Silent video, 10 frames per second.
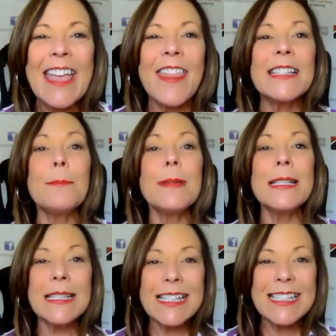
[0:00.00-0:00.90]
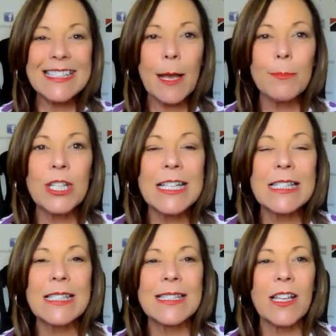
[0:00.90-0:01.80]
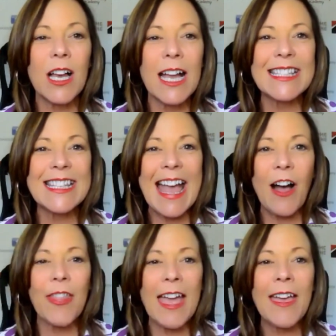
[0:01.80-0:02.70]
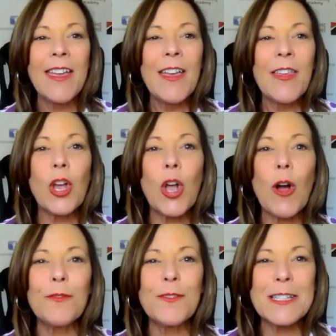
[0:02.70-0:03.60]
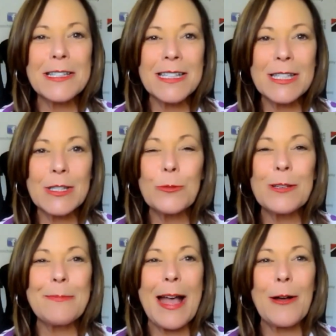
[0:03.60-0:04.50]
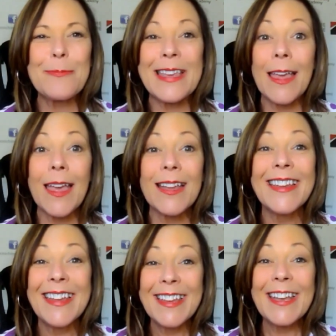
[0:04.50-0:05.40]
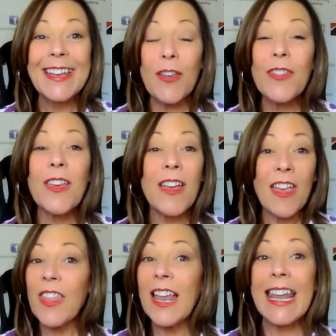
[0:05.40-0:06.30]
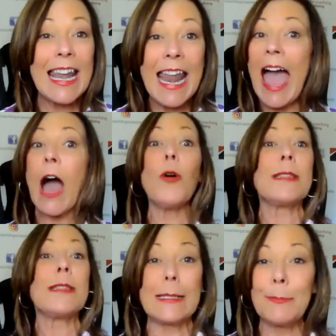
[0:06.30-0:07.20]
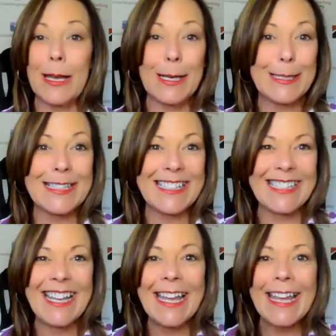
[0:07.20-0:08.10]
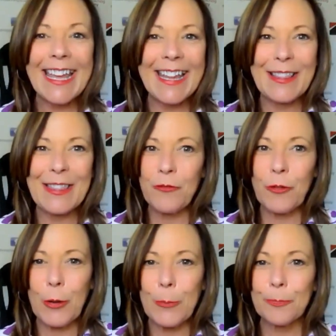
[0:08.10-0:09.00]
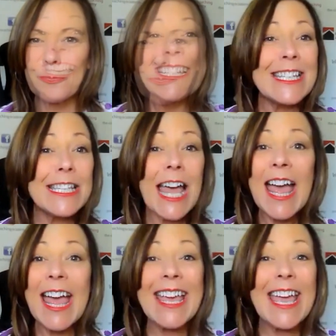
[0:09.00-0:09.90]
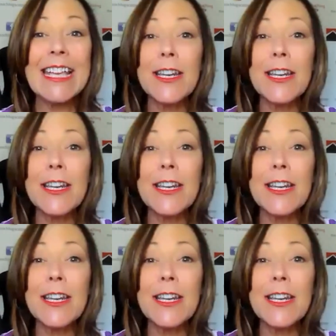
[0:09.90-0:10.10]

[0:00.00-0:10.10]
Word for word: there's a misconception in society out there that confidence is all about being, you know, the, the loudest person in the room. Today is